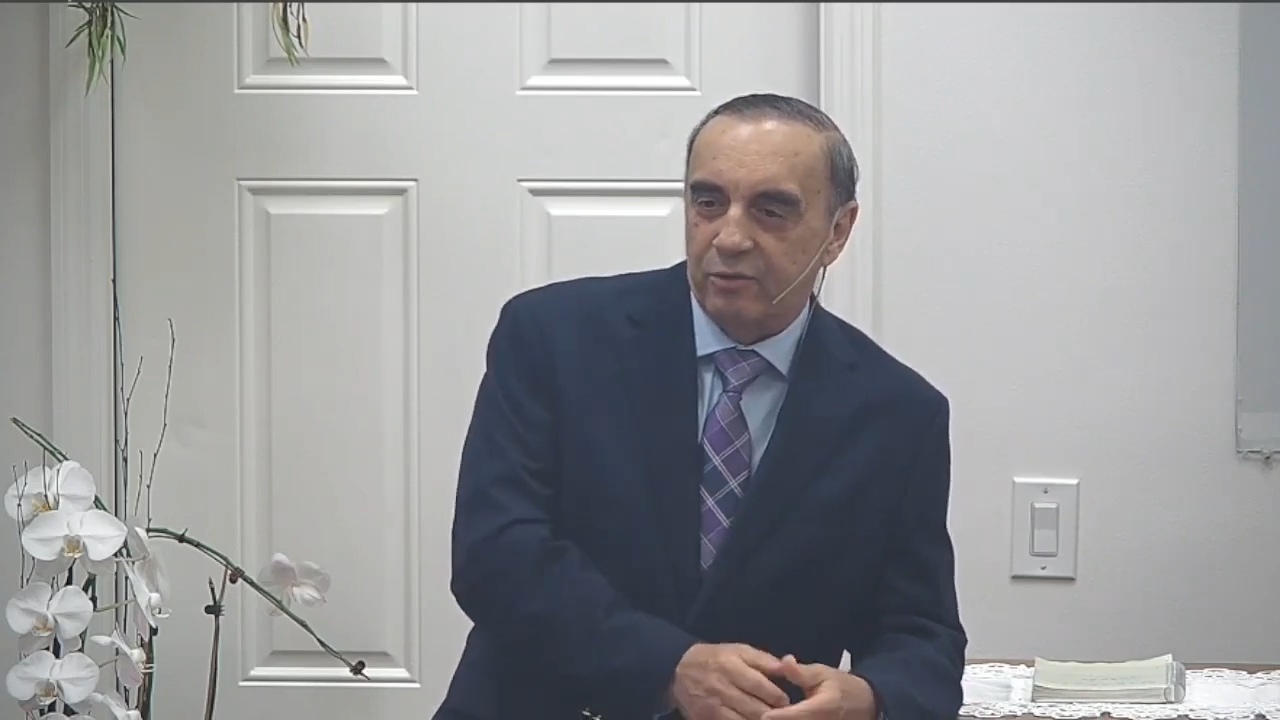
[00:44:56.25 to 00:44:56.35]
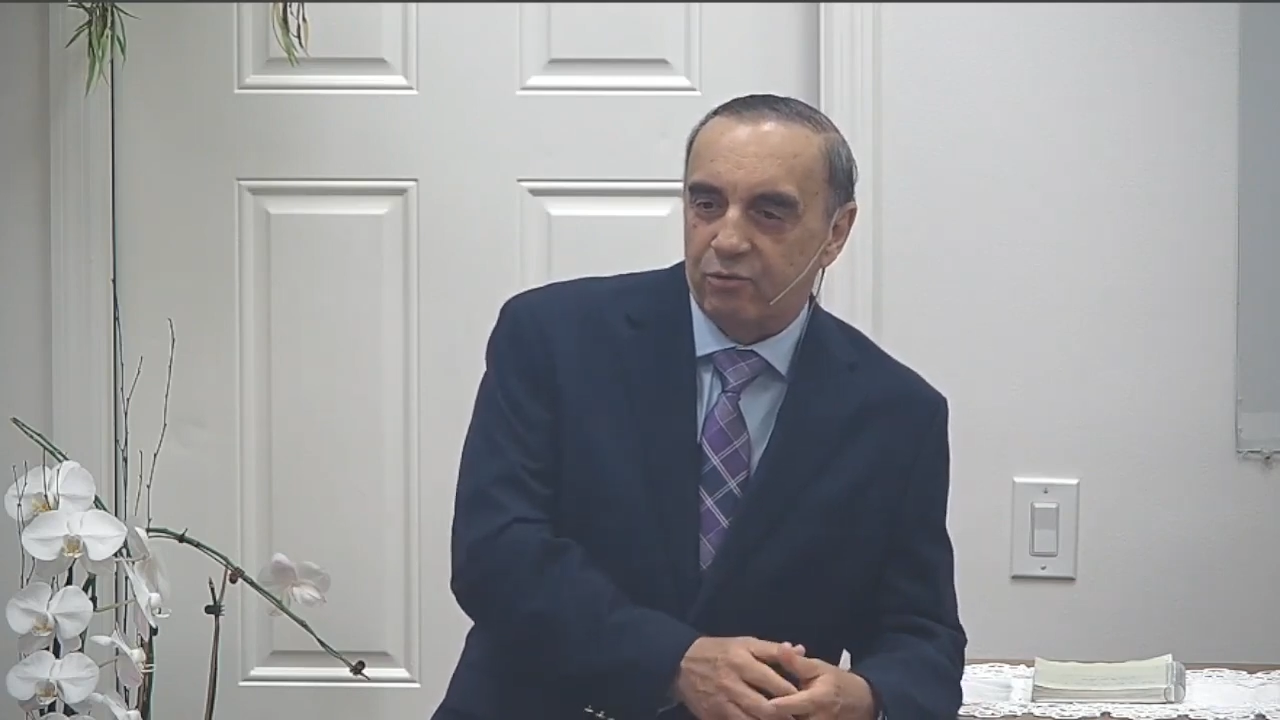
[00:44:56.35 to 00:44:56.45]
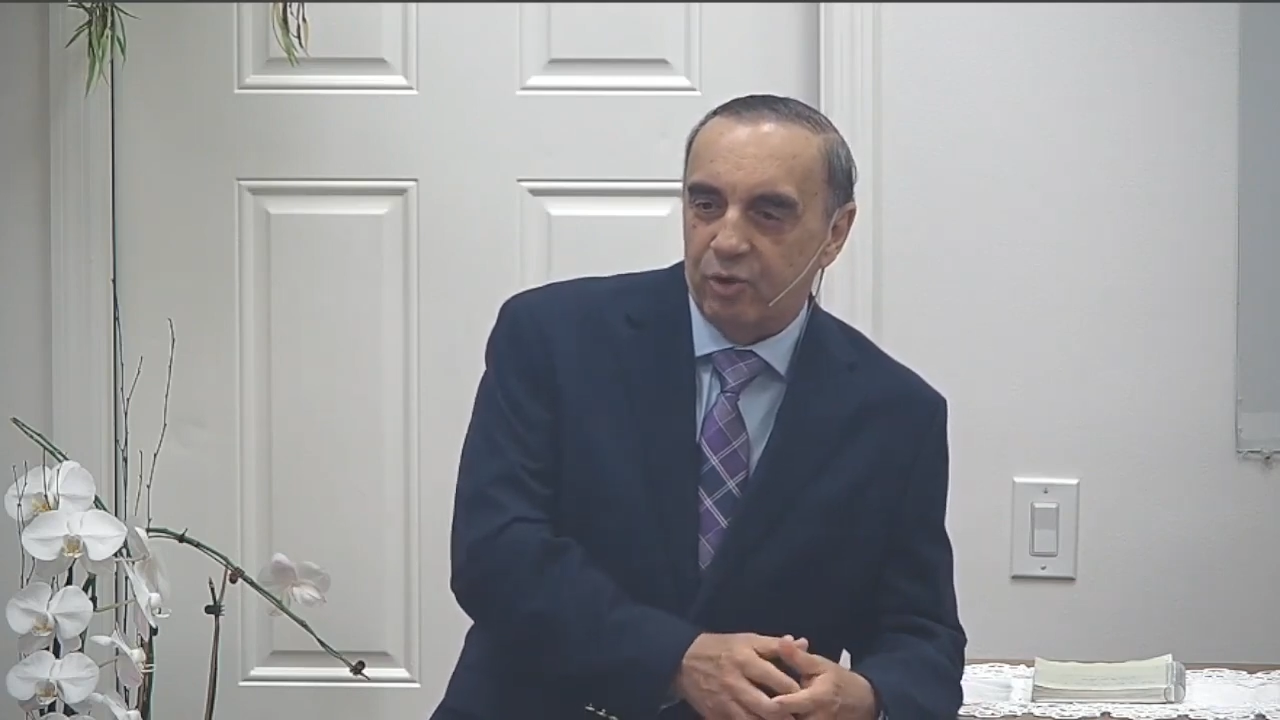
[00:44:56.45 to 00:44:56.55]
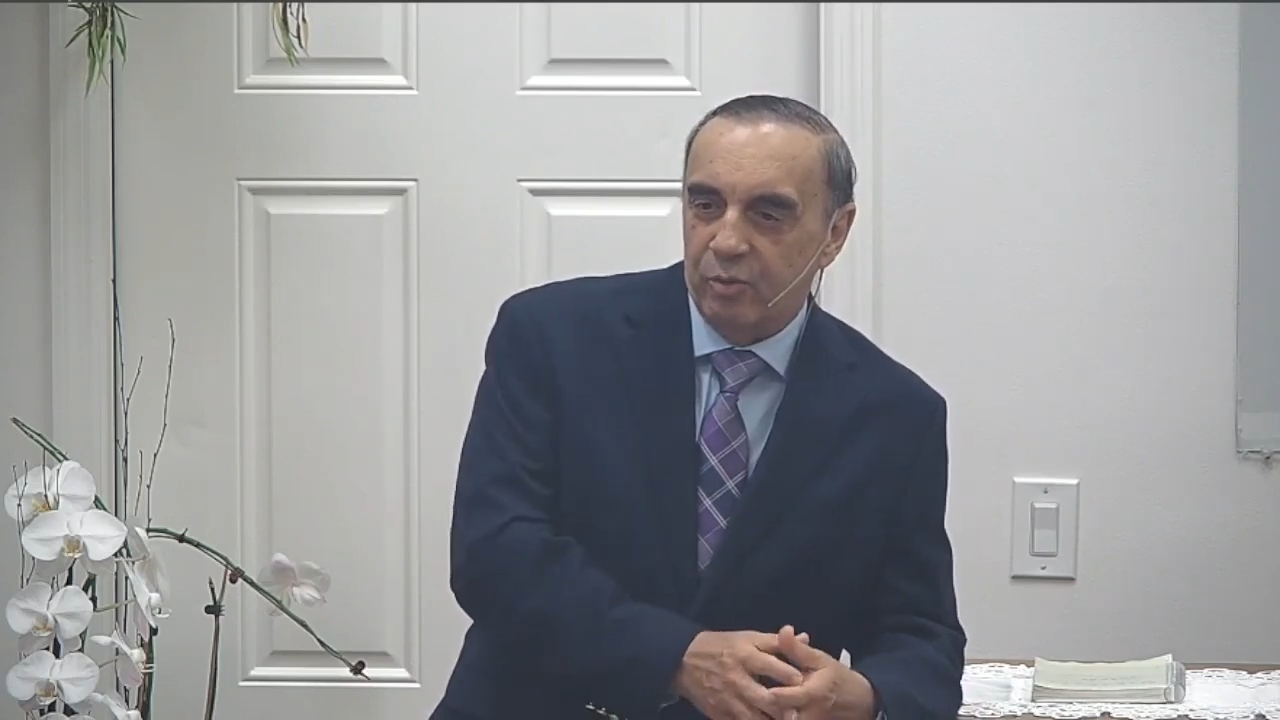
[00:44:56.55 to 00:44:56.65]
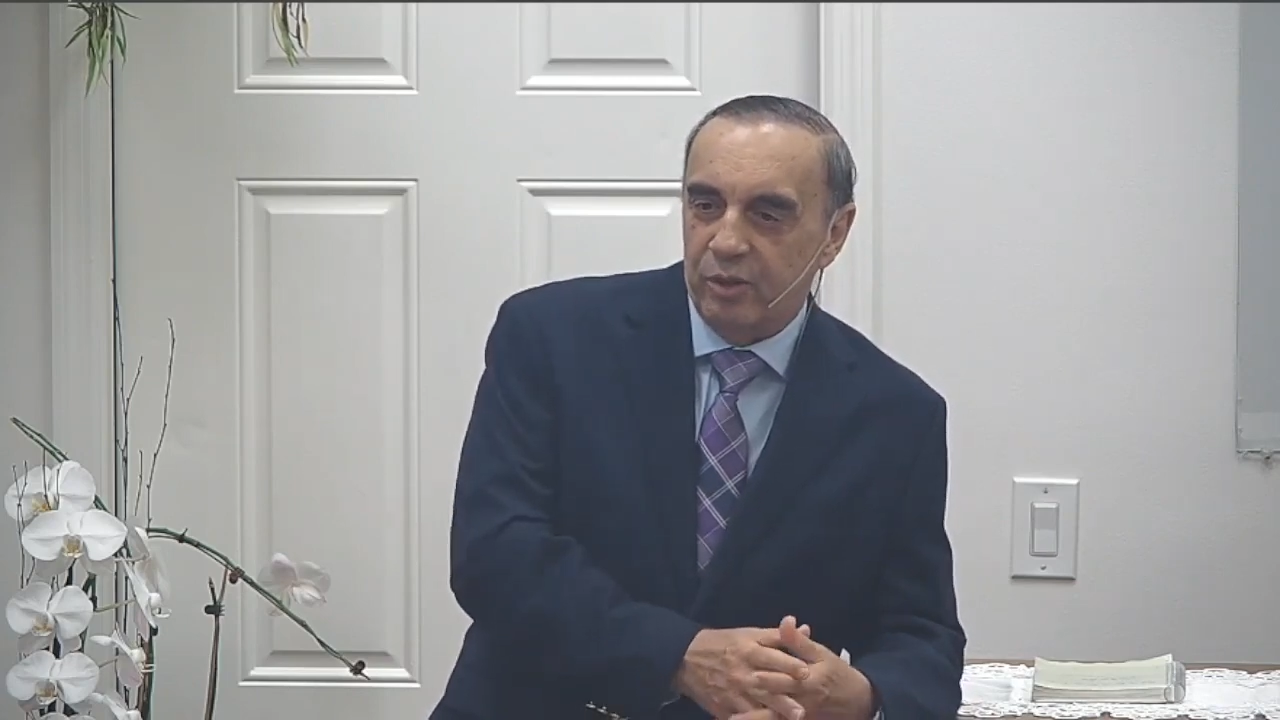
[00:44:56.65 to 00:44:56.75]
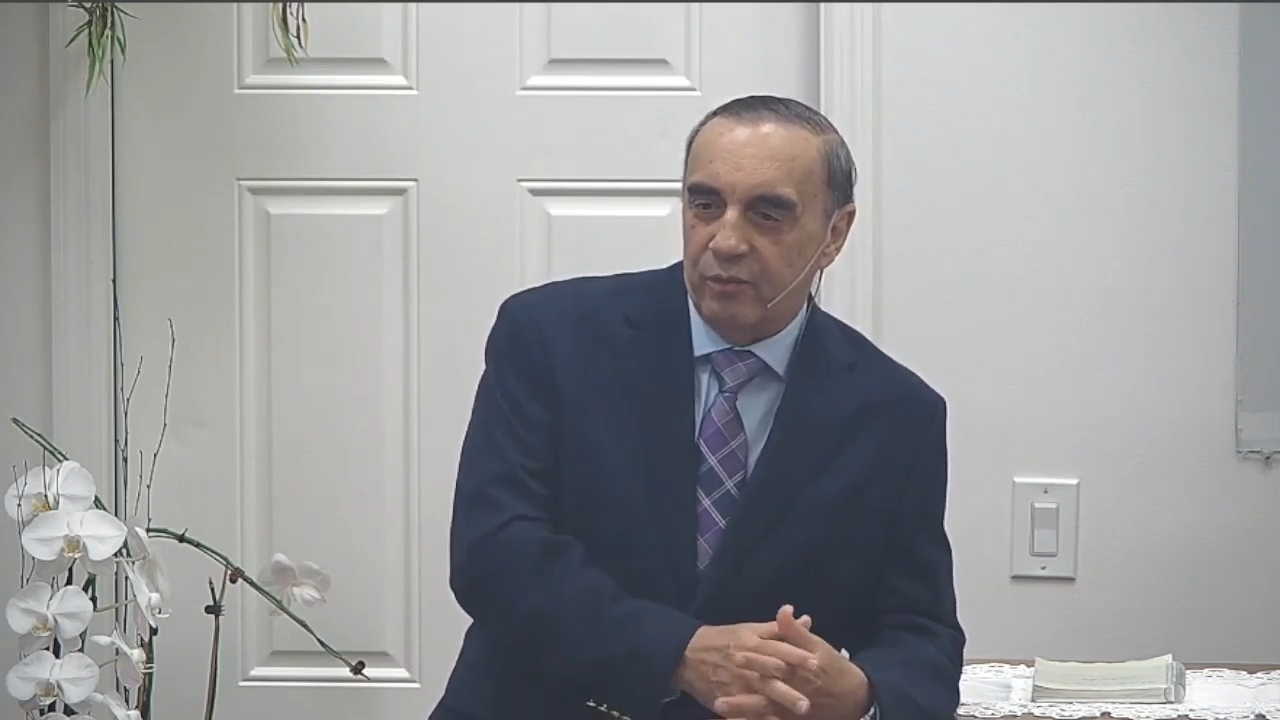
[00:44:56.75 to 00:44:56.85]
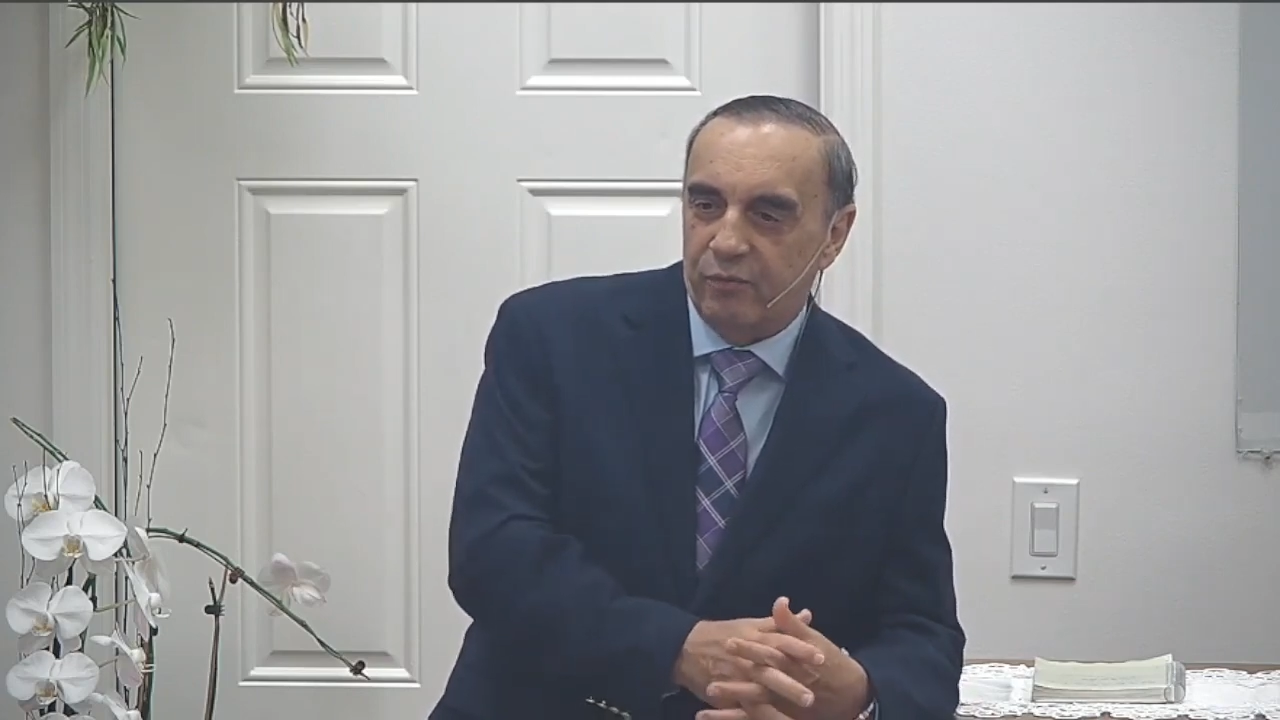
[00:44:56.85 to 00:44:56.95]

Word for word: regarding you,